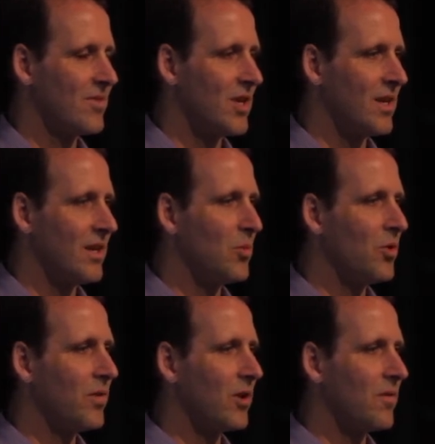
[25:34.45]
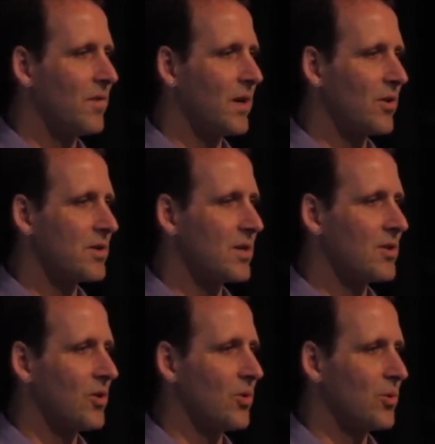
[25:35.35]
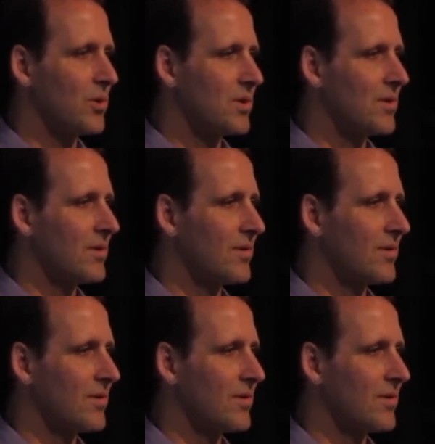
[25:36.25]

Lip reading: Gently moving your fingers and toes.